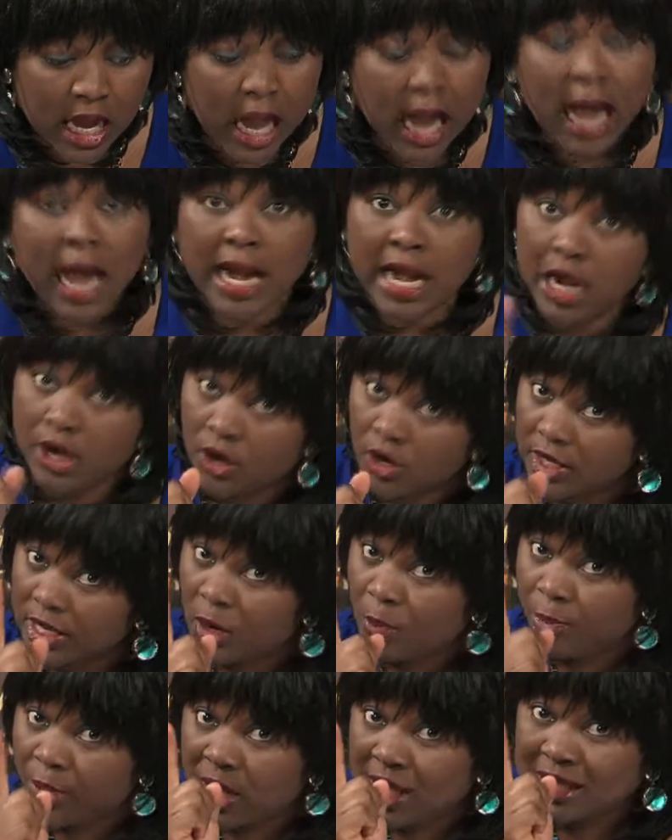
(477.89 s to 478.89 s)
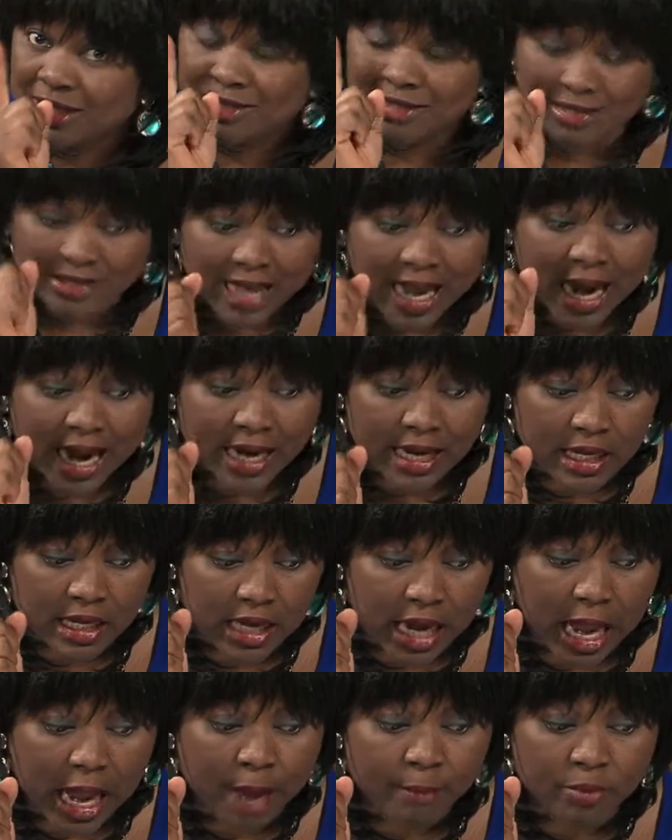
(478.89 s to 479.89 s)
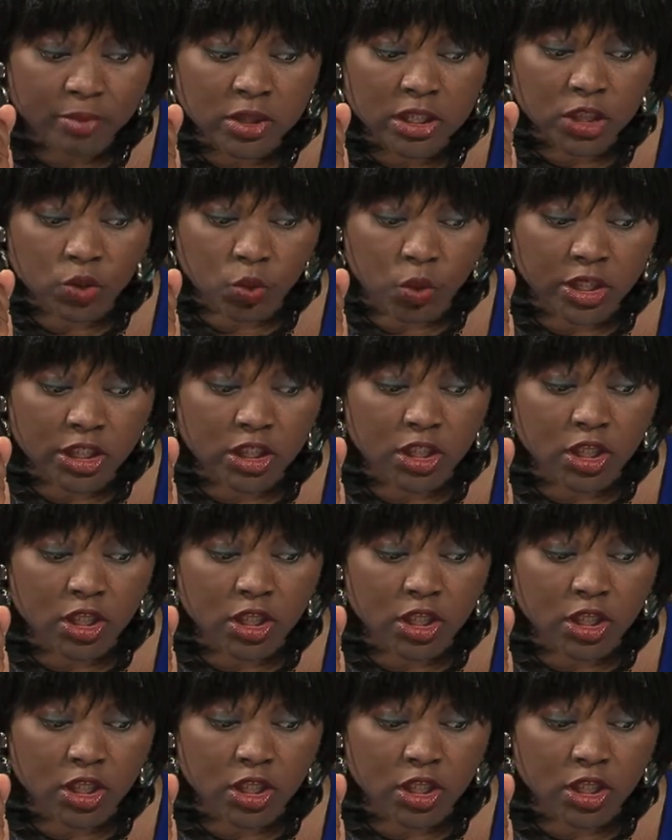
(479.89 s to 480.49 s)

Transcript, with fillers: And another big sign, uh, this one is